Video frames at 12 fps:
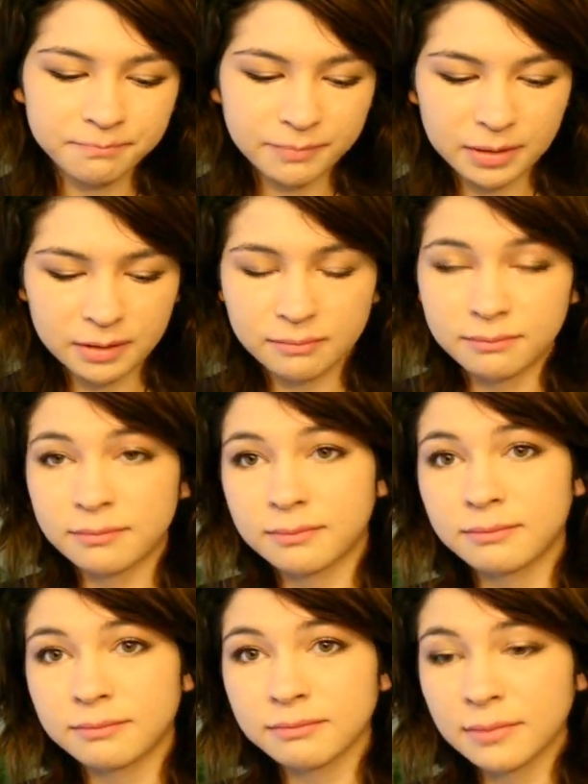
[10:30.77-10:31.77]
but
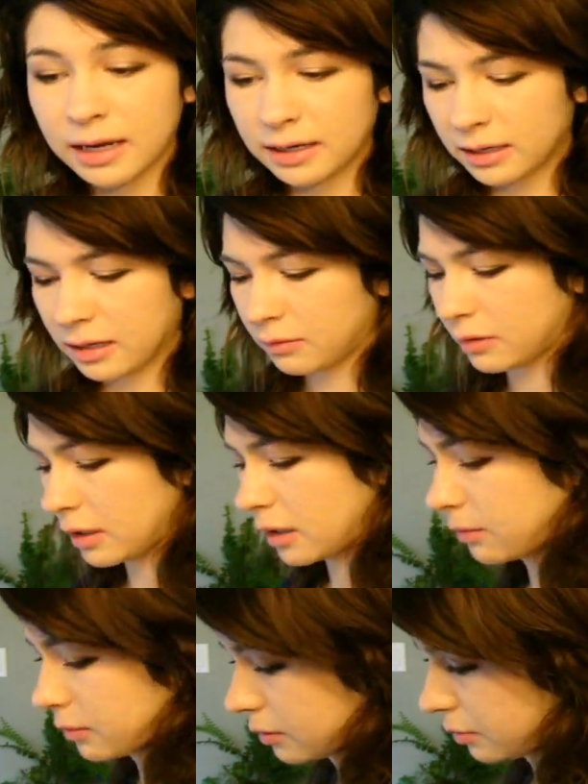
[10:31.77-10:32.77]
I didn't get one that
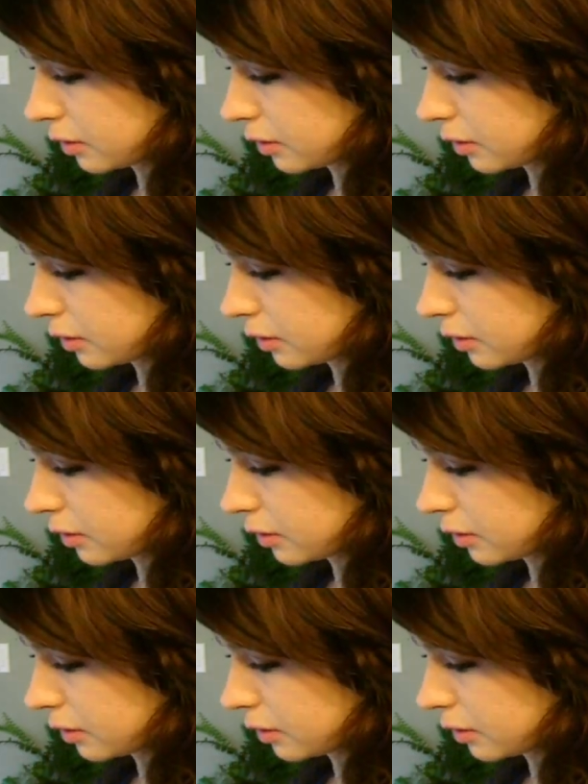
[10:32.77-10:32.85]
came in a